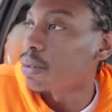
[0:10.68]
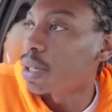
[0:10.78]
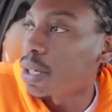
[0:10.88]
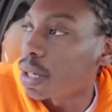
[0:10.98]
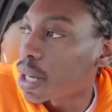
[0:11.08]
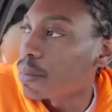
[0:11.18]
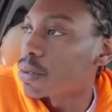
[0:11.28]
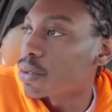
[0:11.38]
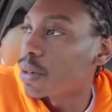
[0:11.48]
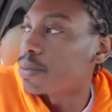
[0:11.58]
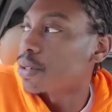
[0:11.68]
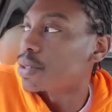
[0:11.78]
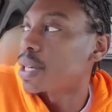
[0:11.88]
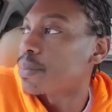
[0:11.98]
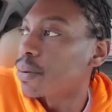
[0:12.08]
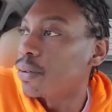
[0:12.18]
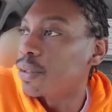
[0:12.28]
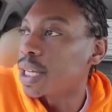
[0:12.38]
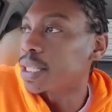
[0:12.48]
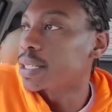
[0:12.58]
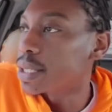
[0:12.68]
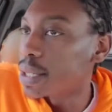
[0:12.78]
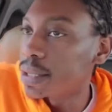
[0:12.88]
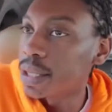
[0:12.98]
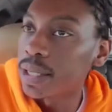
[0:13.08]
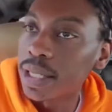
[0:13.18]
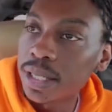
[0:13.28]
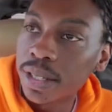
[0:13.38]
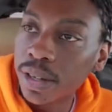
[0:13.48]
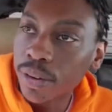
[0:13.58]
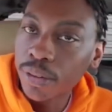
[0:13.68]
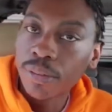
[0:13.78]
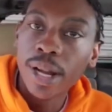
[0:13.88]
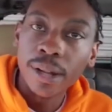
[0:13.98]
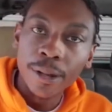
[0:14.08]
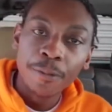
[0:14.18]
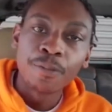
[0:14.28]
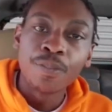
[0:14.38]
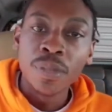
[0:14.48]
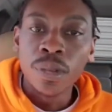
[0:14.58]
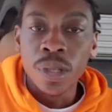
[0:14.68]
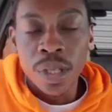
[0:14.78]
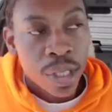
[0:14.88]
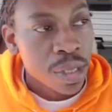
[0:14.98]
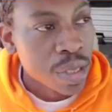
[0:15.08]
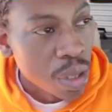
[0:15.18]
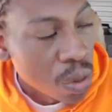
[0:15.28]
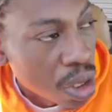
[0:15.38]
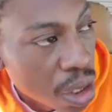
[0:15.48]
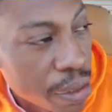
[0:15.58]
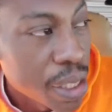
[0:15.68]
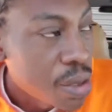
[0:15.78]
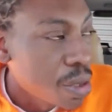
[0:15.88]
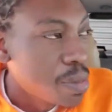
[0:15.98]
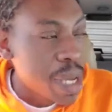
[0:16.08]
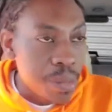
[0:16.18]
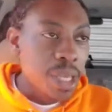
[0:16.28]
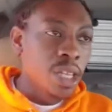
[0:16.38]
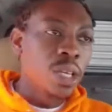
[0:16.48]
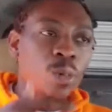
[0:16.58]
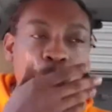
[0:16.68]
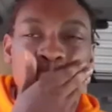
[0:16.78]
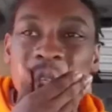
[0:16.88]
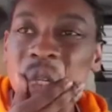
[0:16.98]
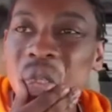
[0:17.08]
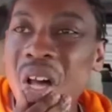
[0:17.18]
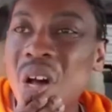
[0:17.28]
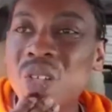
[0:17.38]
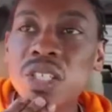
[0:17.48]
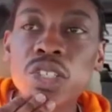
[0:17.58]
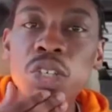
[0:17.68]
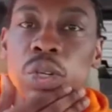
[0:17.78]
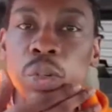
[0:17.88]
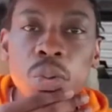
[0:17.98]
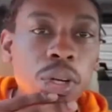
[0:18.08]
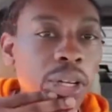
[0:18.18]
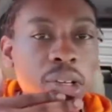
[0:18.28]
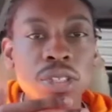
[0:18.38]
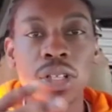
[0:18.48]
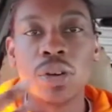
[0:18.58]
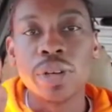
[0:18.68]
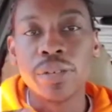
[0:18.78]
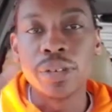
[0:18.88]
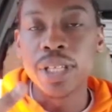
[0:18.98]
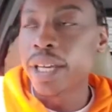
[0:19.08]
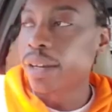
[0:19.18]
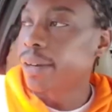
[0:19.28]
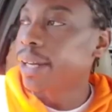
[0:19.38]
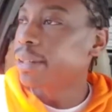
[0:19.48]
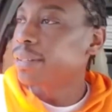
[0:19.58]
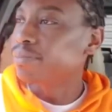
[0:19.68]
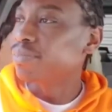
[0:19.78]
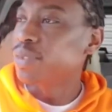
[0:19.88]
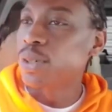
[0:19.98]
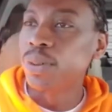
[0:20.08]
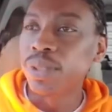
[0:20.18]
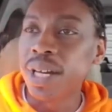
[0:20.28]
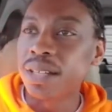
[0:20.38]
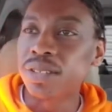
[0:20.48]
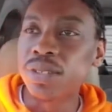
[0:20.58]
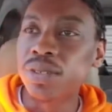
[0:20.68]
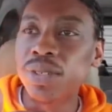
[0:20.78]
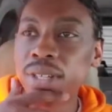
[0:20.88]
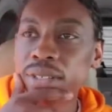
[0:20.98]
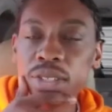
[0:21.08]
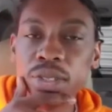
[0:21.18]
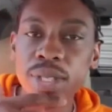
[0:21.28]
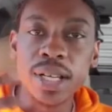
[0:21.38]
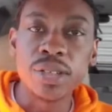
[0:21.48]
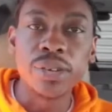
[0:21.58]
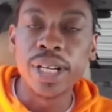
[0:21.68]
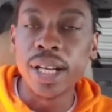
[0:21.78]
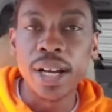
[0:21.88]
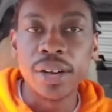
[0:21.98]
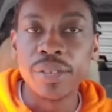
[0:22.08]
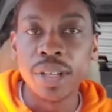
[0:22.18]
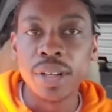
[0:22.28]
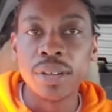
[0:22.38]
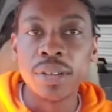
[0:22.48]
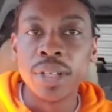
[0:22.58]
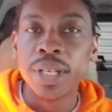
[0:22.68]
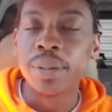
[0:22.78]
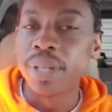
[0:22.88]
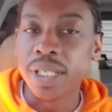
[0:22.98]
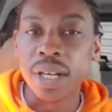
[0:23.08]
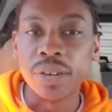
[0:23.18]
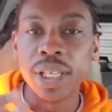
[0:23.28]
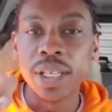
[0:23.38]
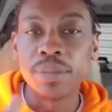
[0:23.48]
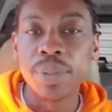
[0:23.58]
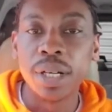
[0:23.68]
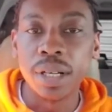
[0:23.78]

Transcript: you a couple scriptures that prove that these things exist in the earth, right? So this was maybe 2002 or so, give or take, right? 2002, 2003, I don't even know, because I don't keep